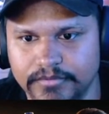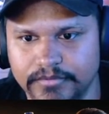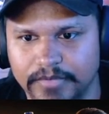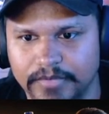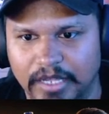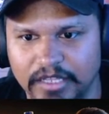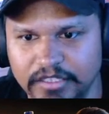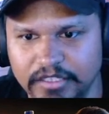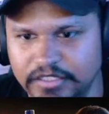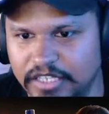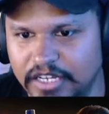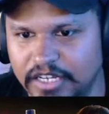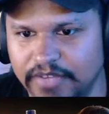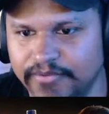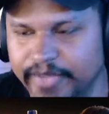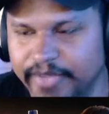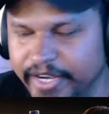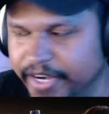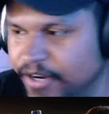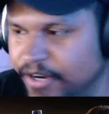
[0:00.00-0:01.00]
It looks like a
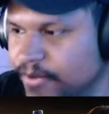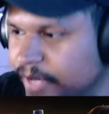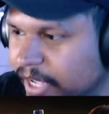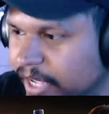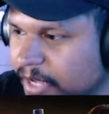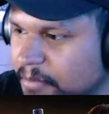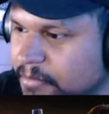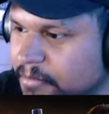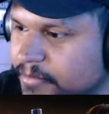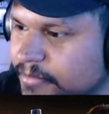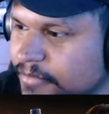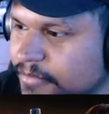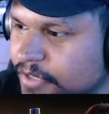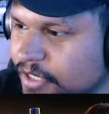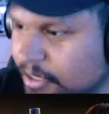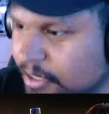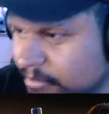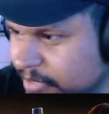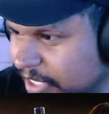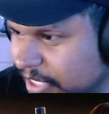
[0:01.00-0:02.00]
video game. You know
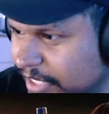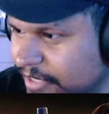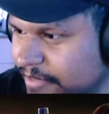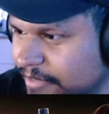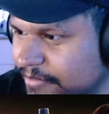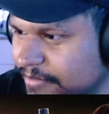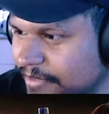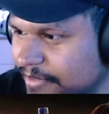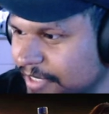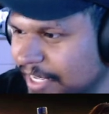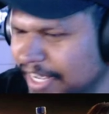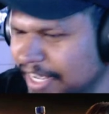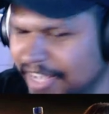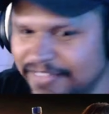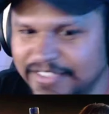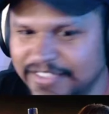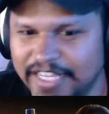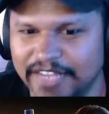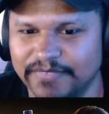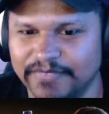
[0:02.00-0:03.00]
what I'm saying? It has
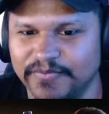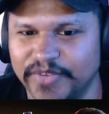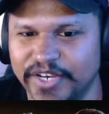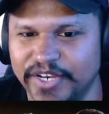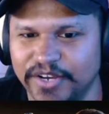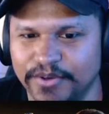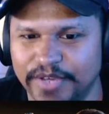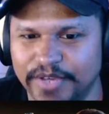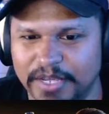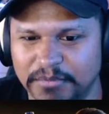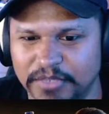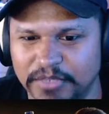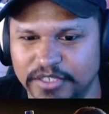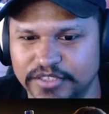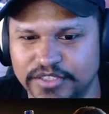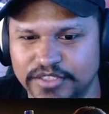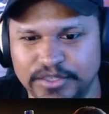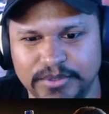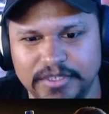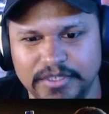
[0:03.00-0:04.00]
that video game look
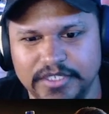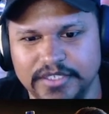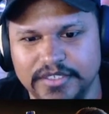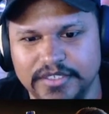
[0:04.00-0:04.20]
to it.